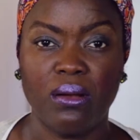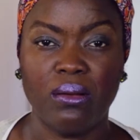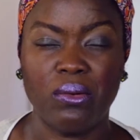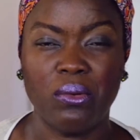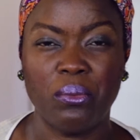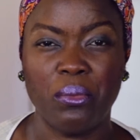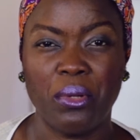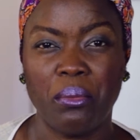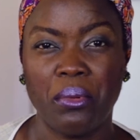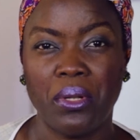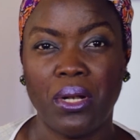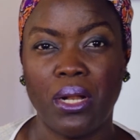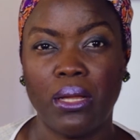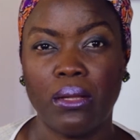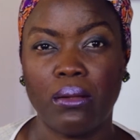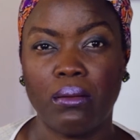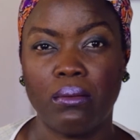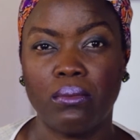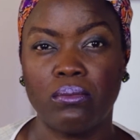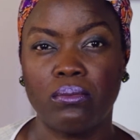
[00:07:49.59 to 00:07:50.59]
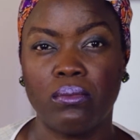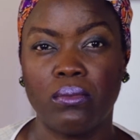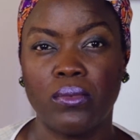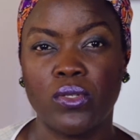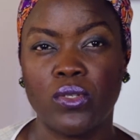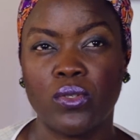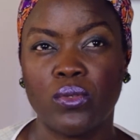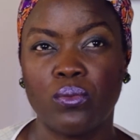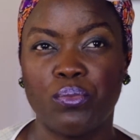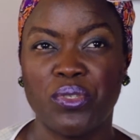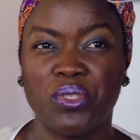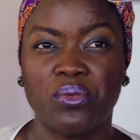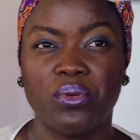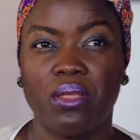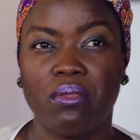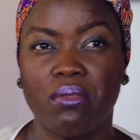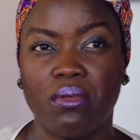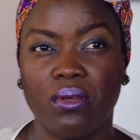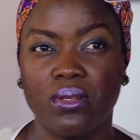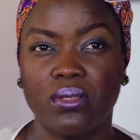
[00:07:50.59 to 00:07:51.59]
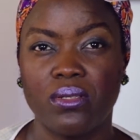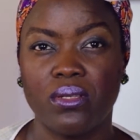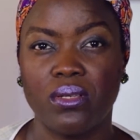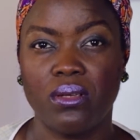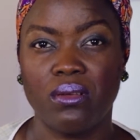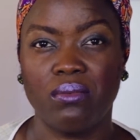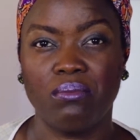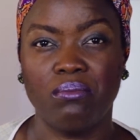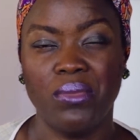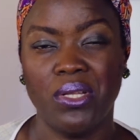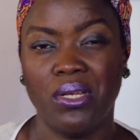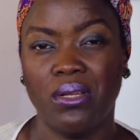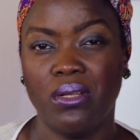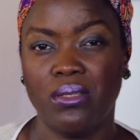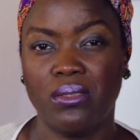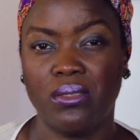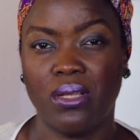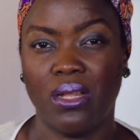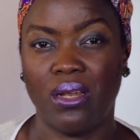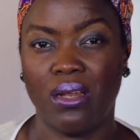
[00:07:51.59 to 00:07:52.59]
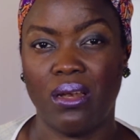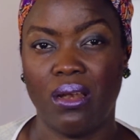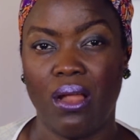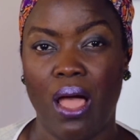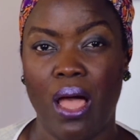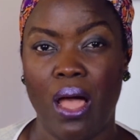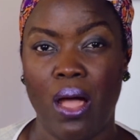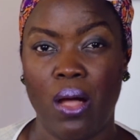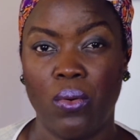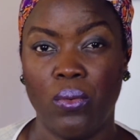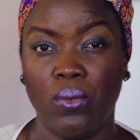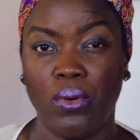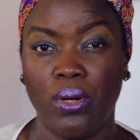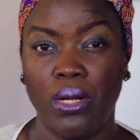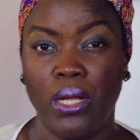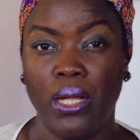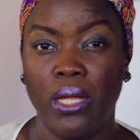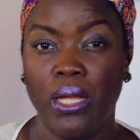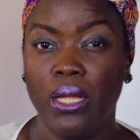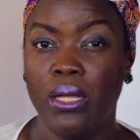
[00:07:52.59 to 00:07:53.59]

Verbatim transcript: don't know, maybe like between 30 minutes and an hour.